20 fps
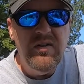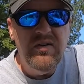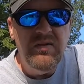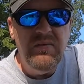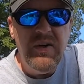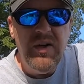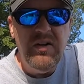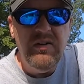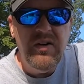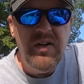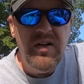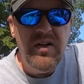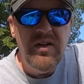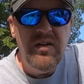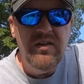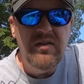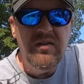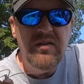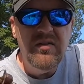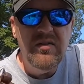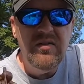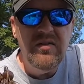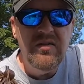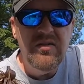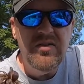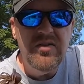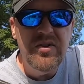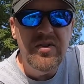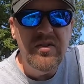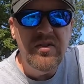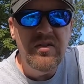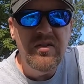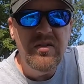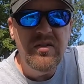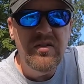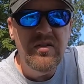the round head jig,